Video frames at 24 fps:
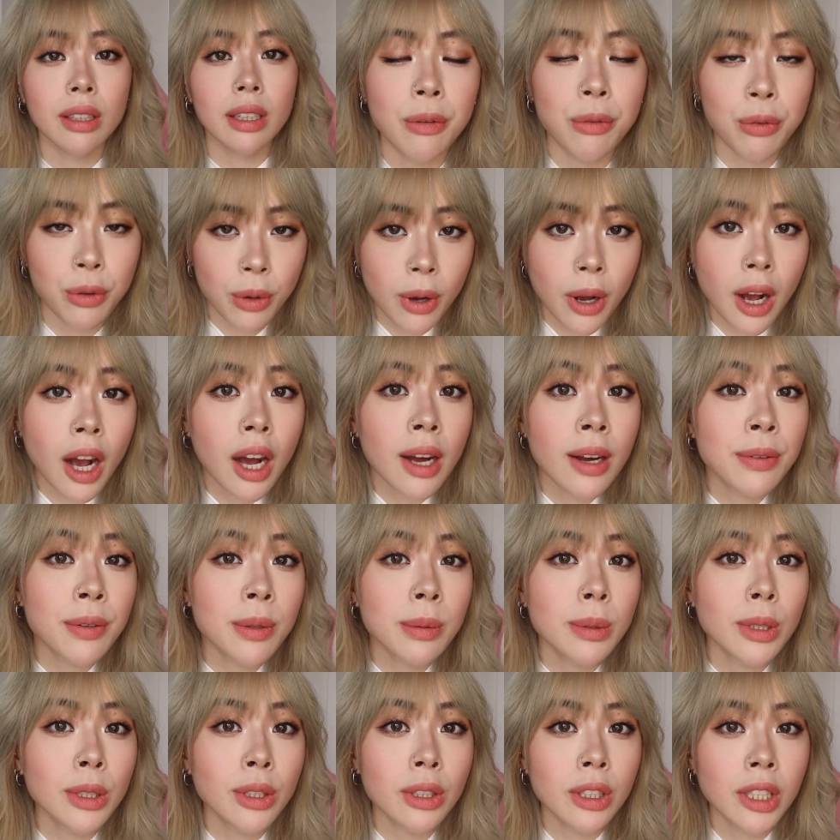If you are
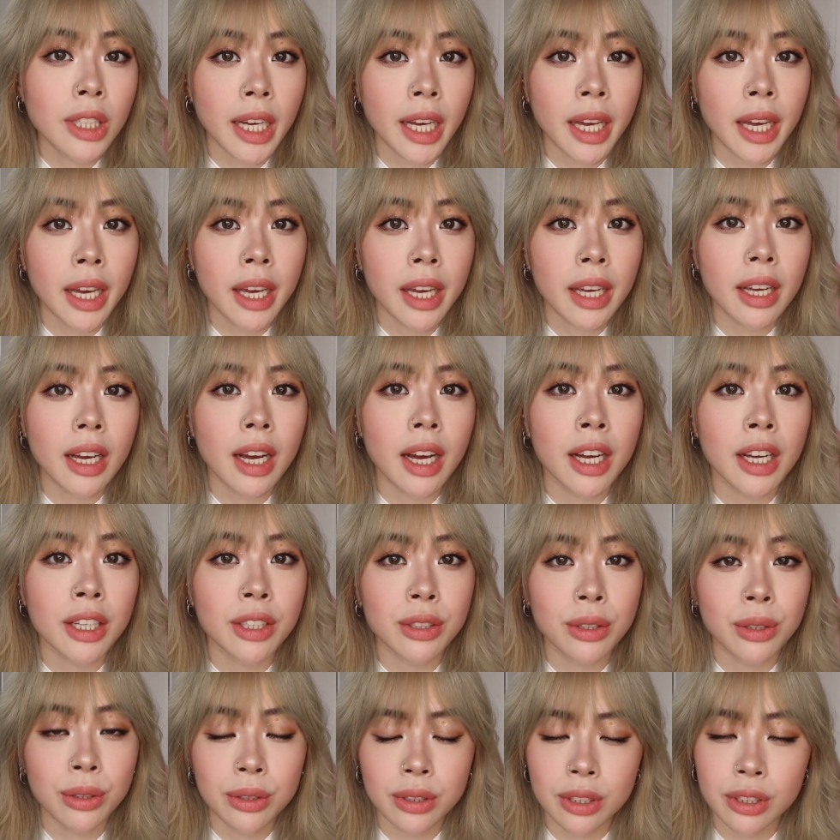from the UK, I
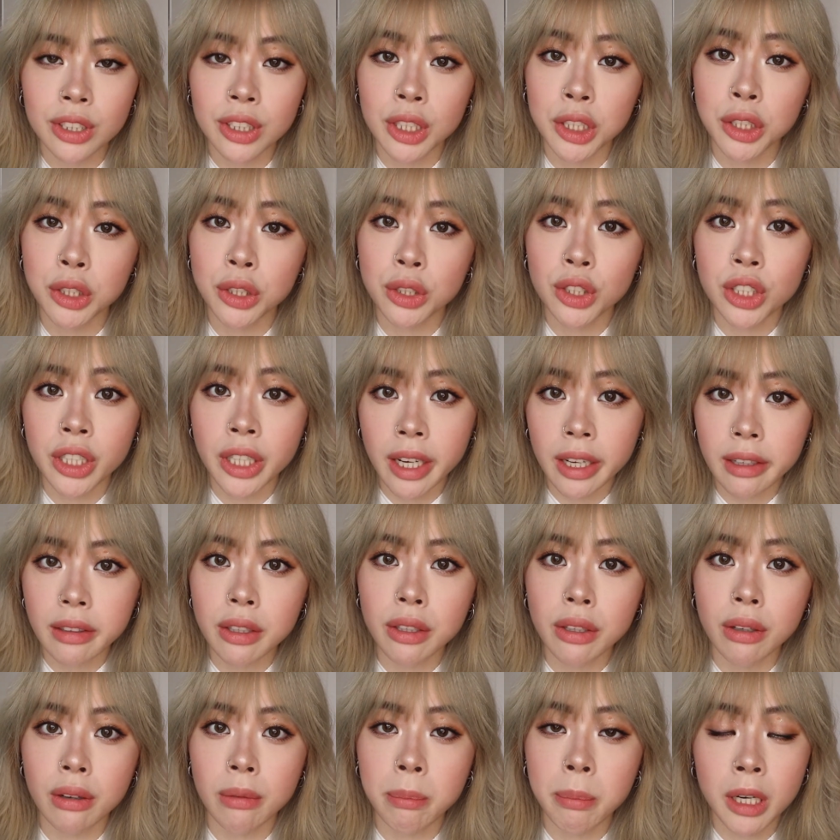do suggest you check
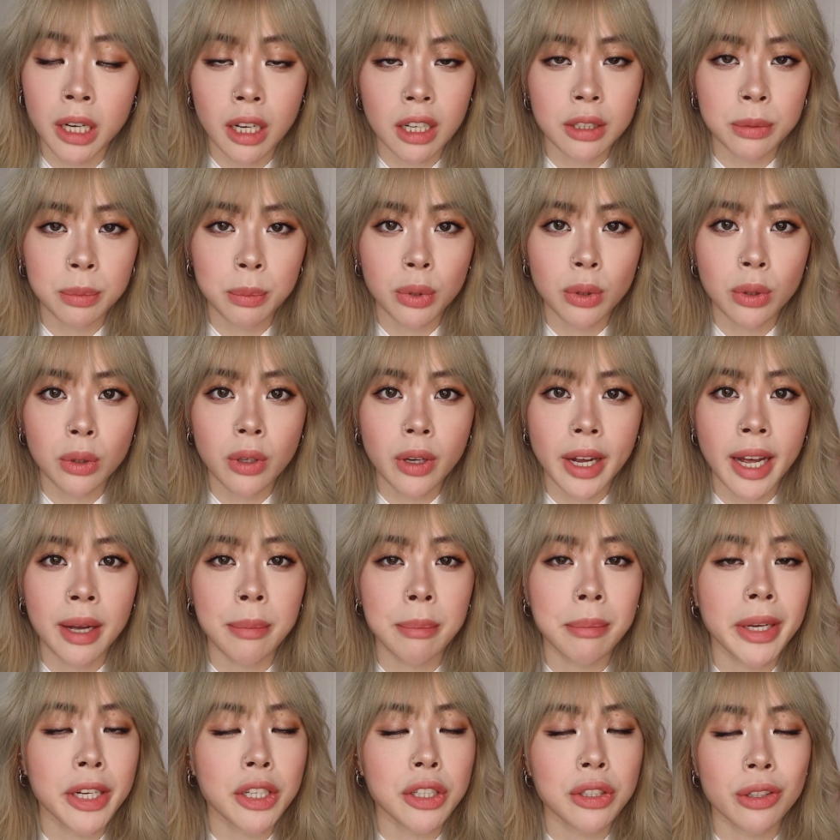your passport
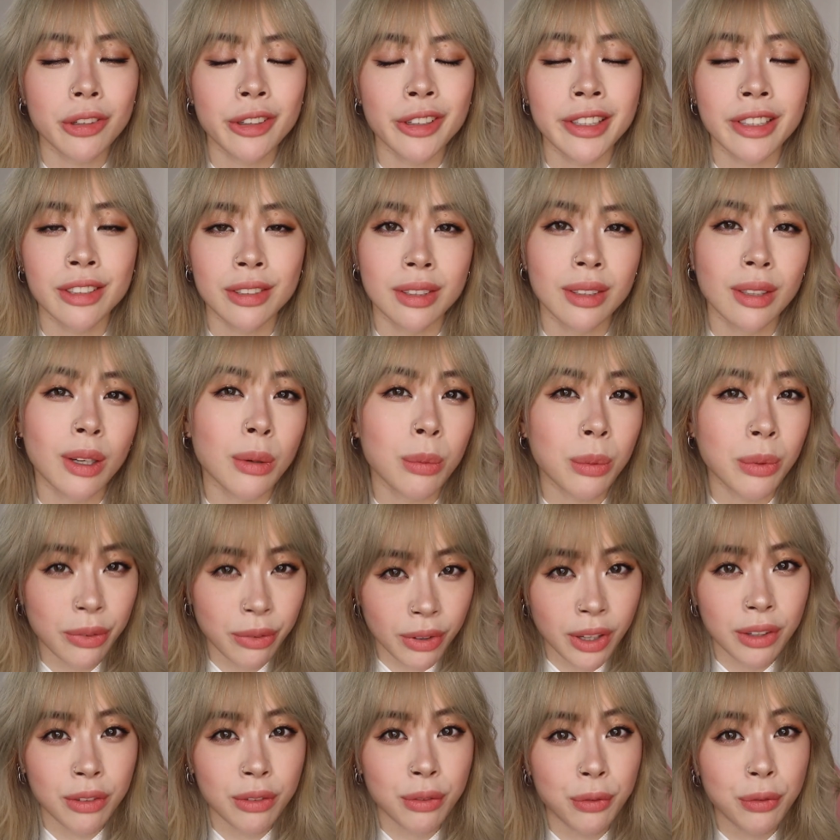and make sure it's not
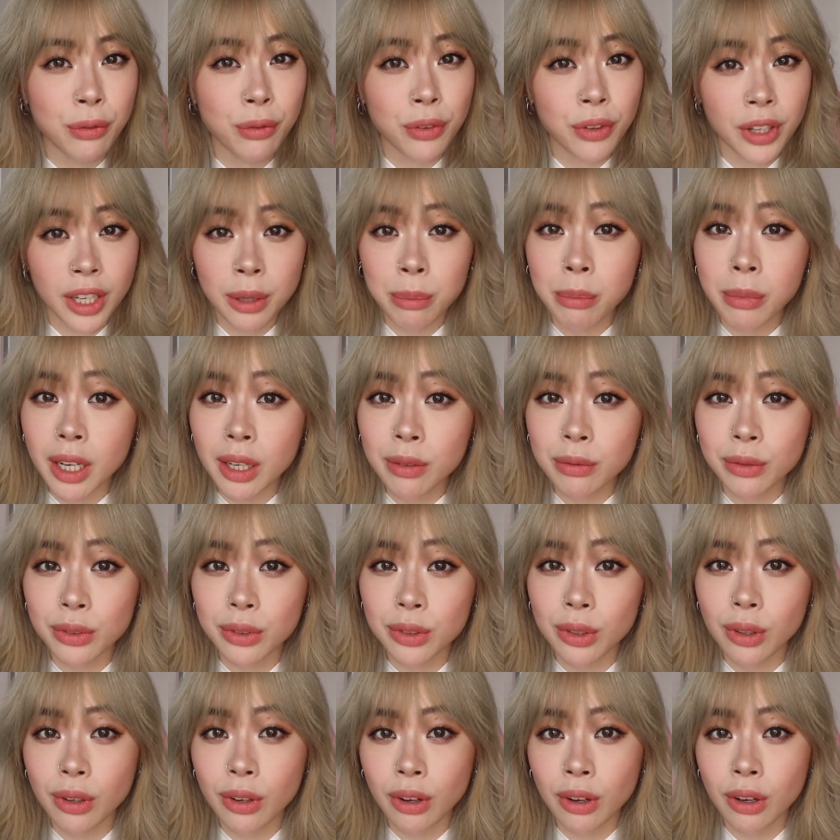within 3
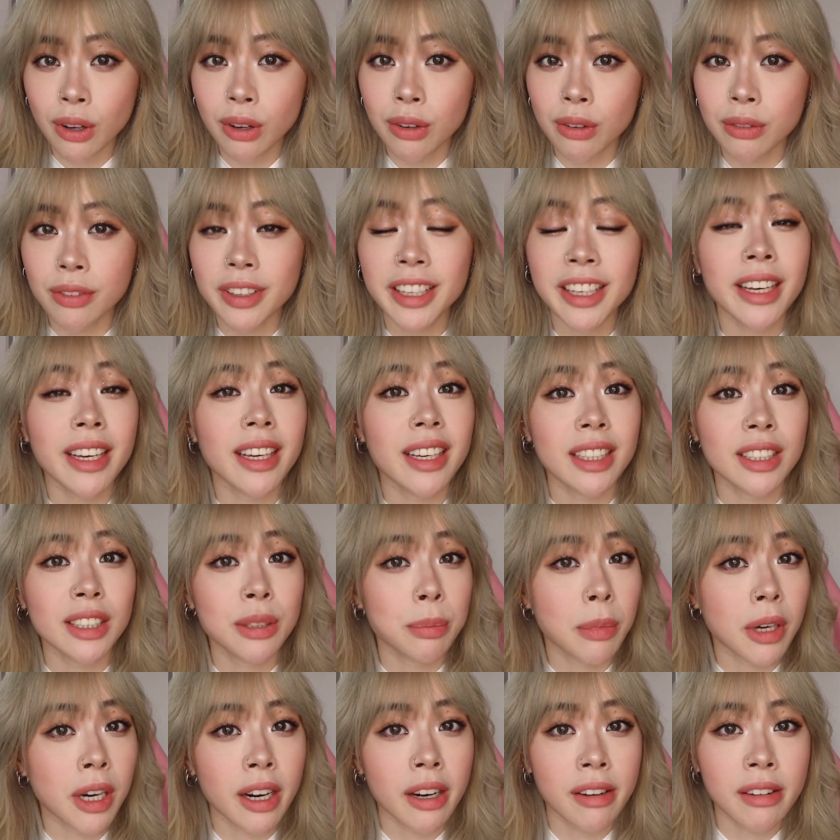months of it
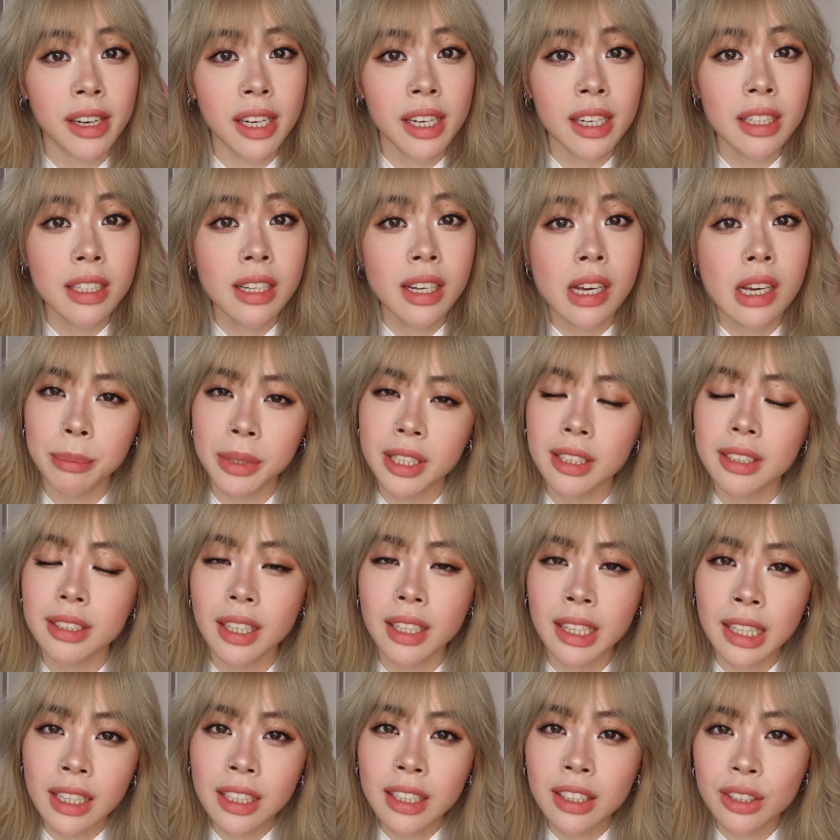expiring, because
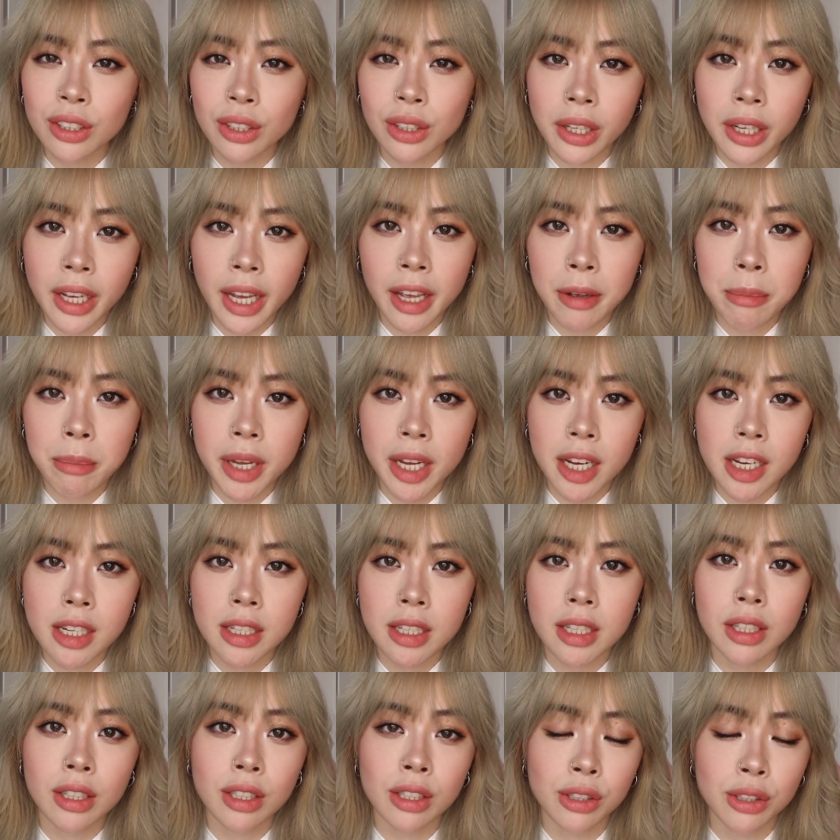I think the UK
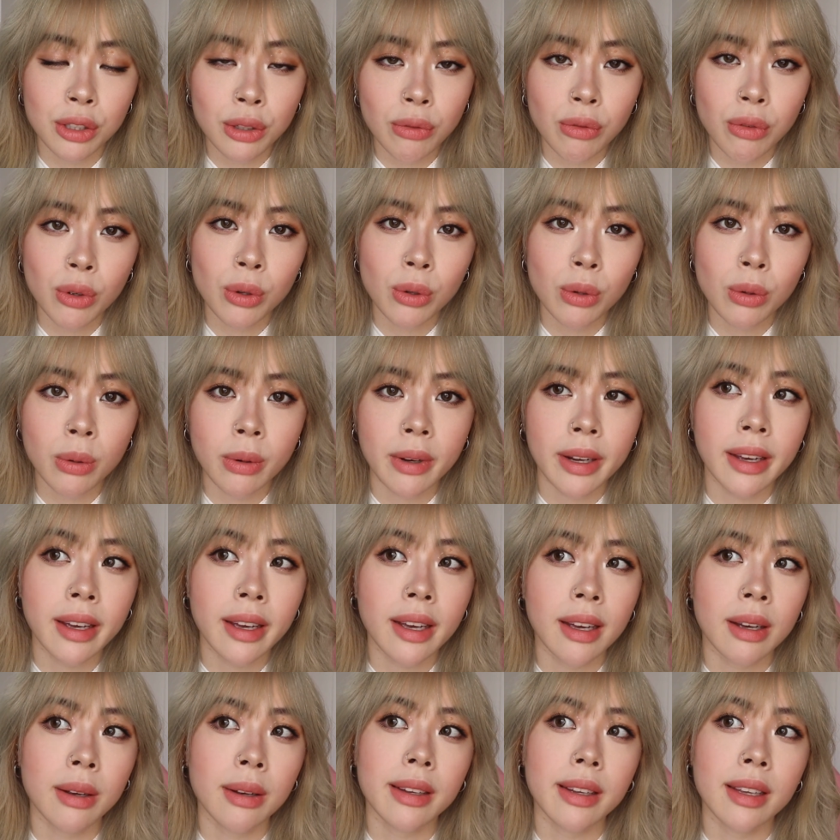made a new rule
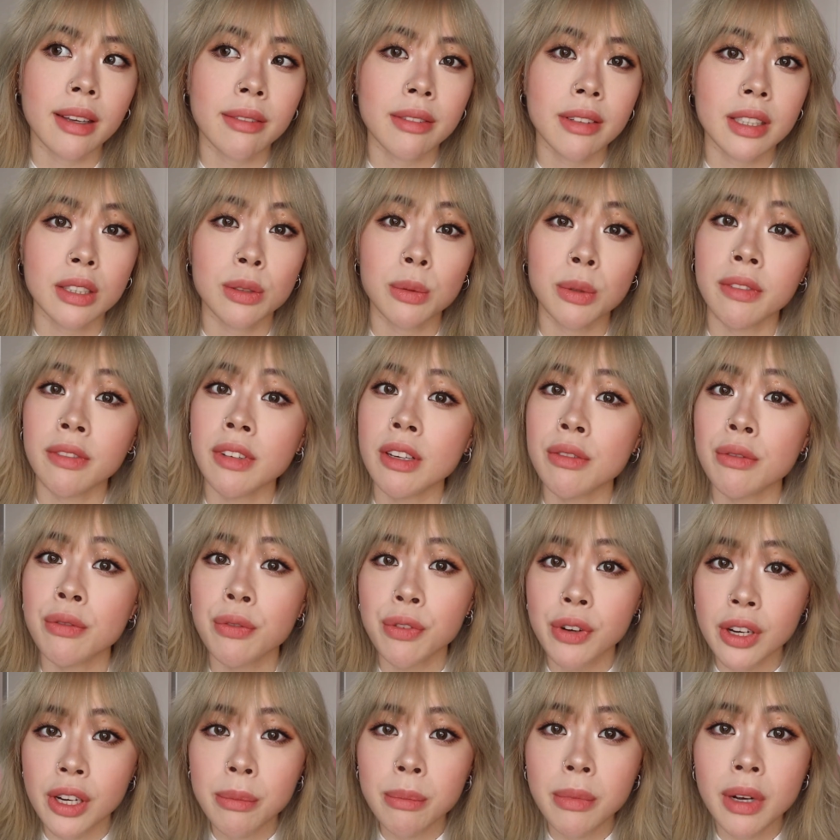where if it's within
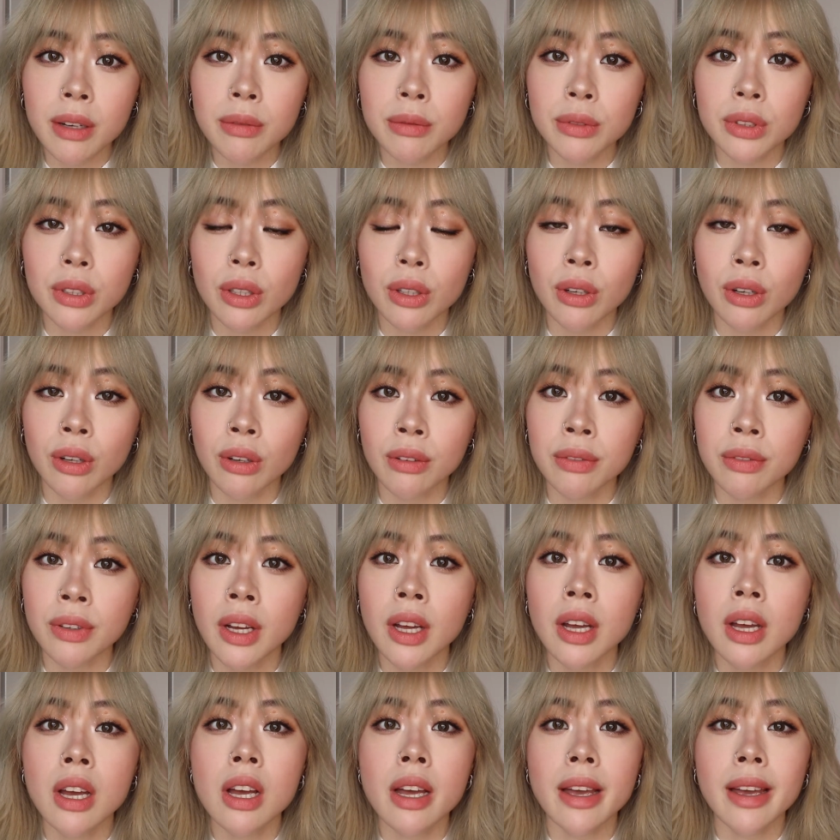3 months of
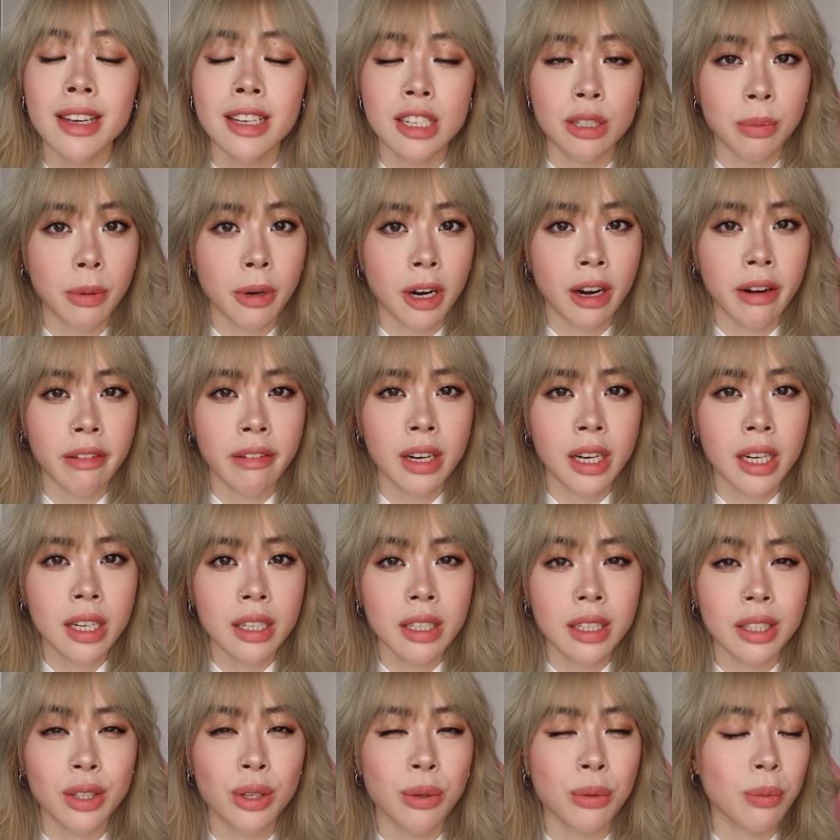
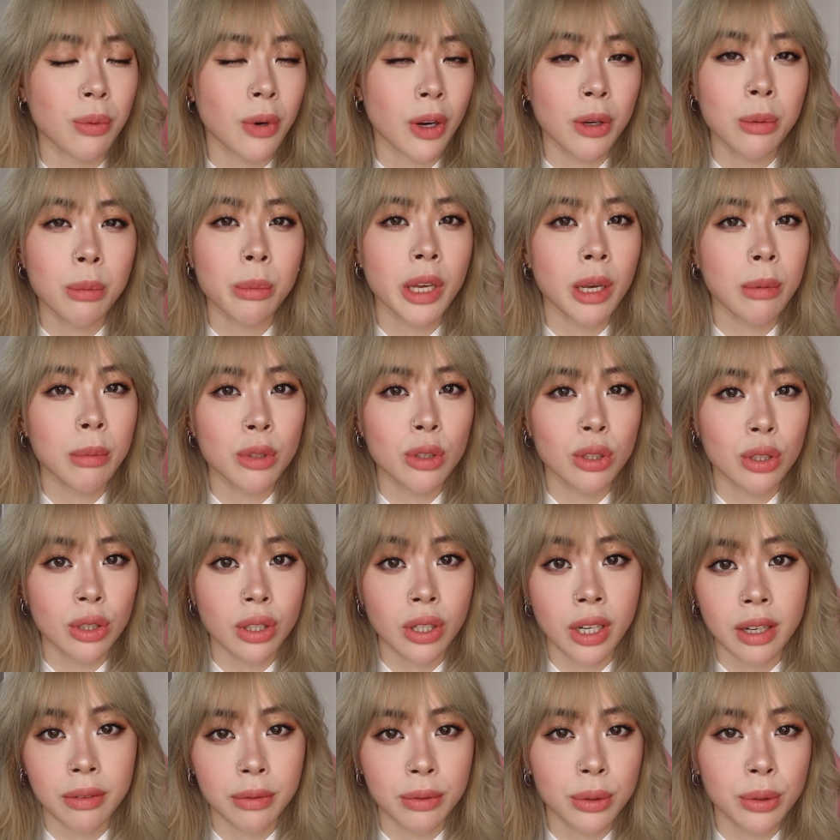expiring, you won't be able to
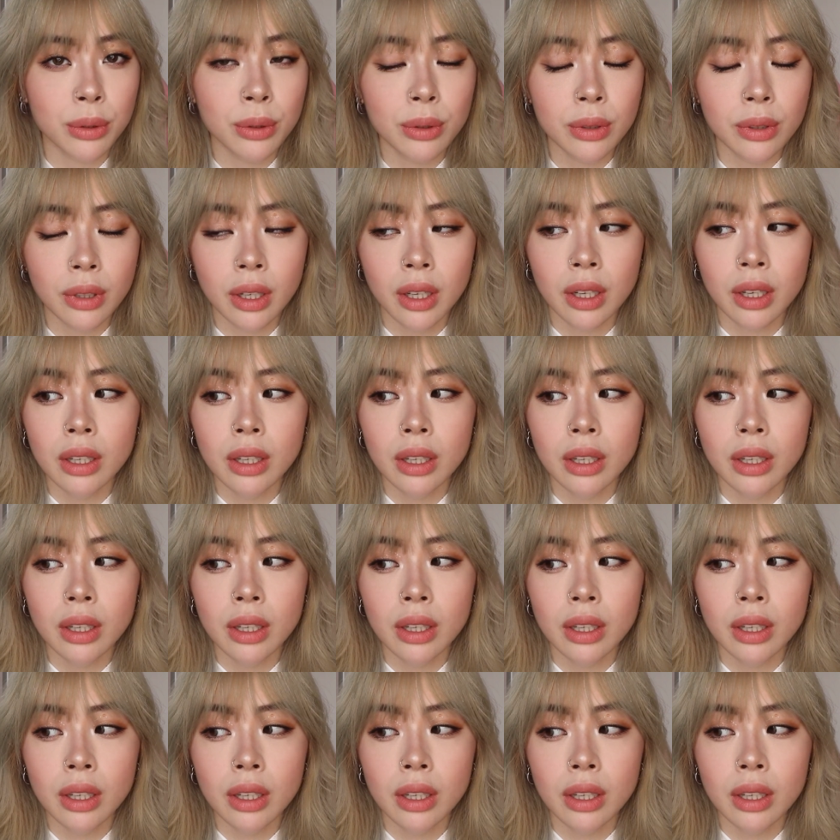travel.